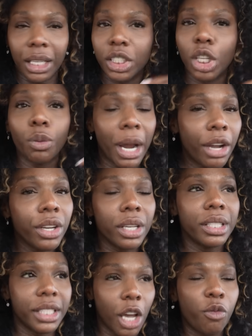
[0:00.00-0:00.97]
surround
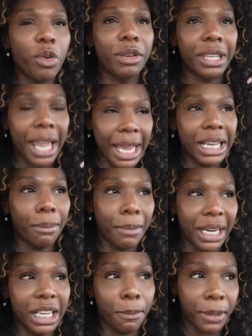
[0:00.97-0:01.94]
yourself with
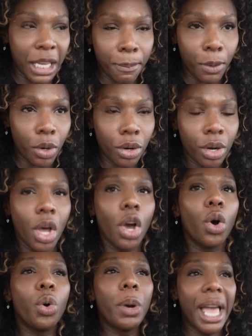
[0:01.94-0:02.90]
like-minded people
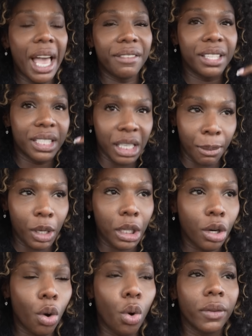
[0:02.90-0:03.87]
who have
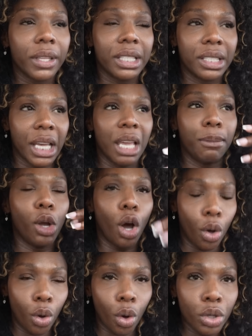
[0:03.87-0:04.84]
similar or the same
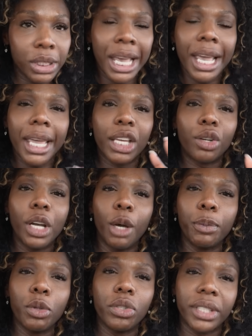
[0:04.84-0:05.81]
goals. It'll
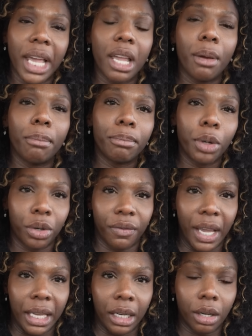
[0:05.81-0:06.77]
help you stay
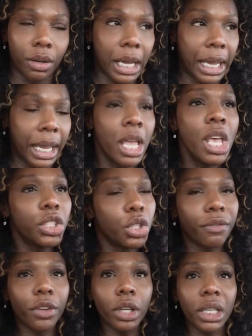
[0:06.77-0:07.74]
motivated, okay?
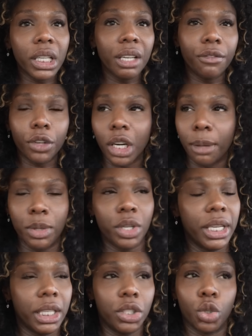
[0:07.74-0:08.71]
So if you're looking for a
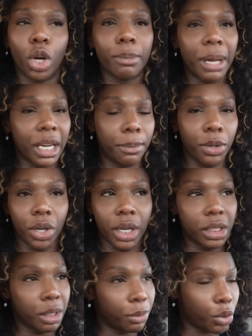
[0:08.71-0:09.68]
community, join my
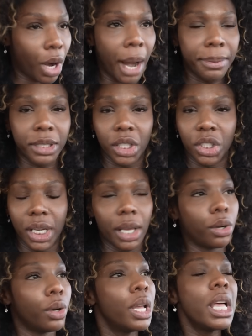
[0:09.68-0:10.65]
community, subscribe to the
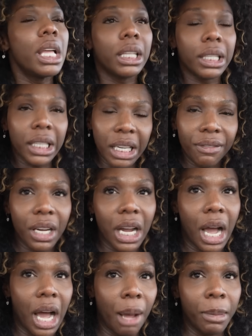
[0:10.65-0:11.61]
channel, leave a
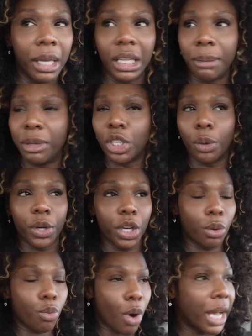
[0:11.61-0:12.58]
comment, let me know where
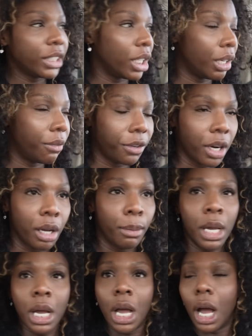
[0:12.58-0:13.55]
you're watching
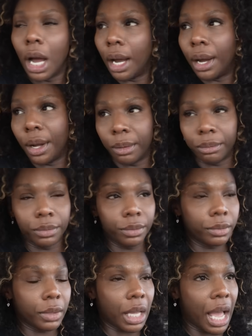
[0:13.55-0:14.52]
from.
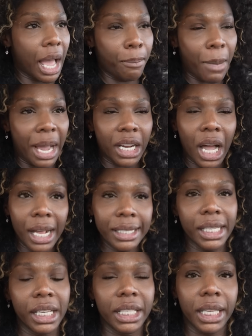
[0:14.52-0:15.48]
My
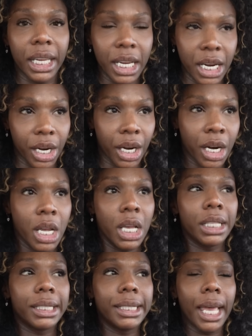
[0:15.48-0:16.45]
content is here
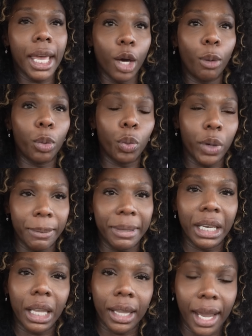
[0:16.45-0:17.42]
to help
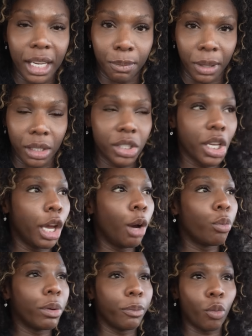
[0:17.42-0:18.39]
women like me, to
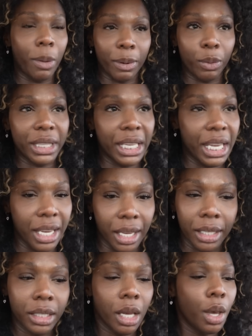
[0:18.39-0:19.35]
help women with
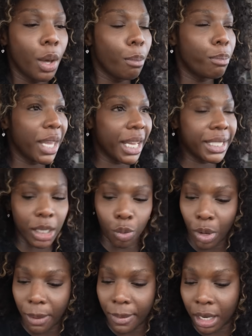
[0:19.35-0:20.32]
kids, busy
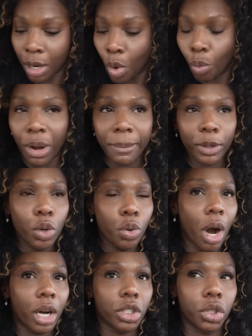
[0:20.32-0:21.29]
women
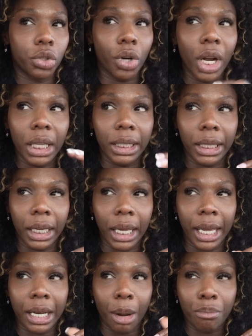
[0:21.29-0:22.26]
who are struggling
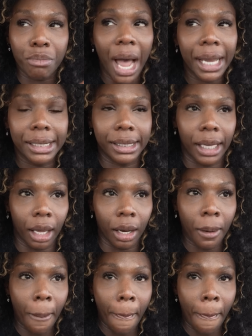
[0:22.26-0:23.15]
in a mindset.